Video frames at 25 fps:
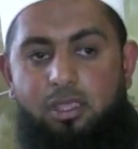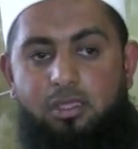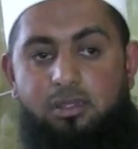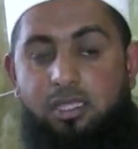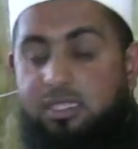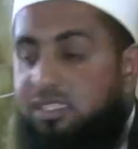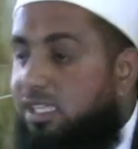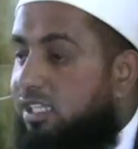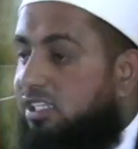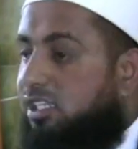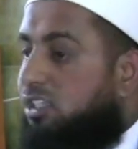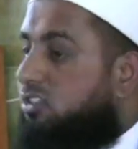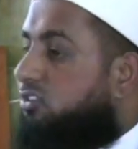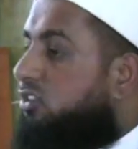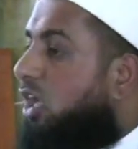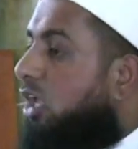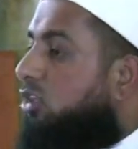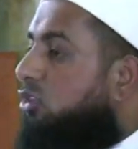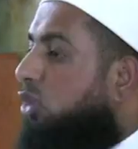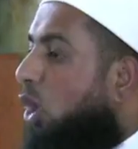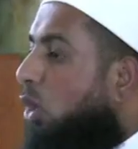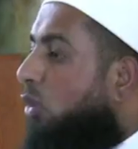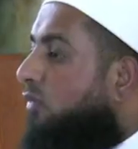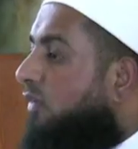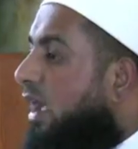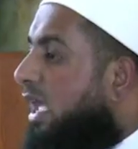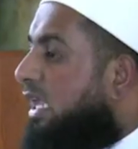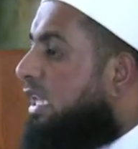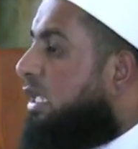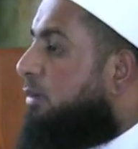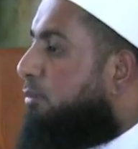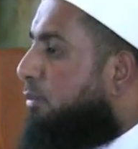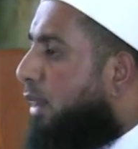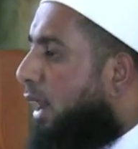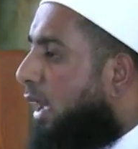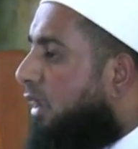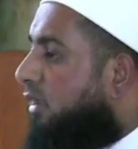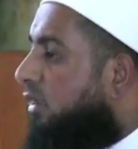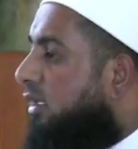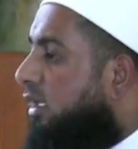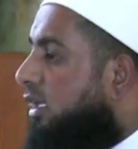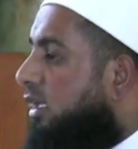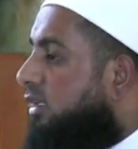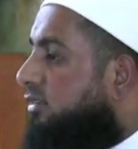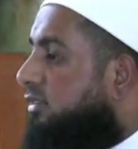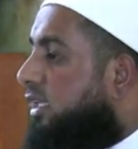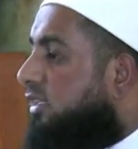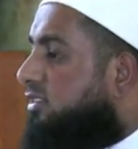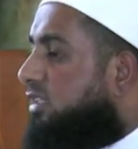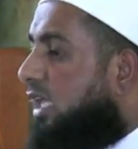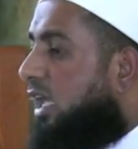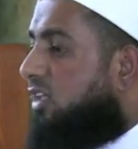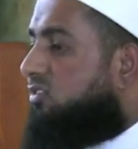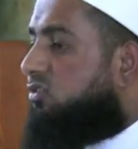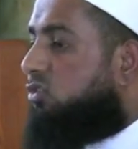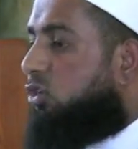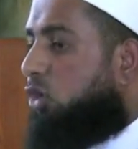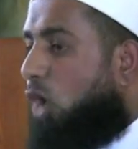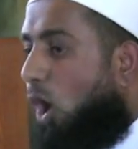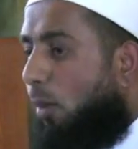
That he does not know any man that has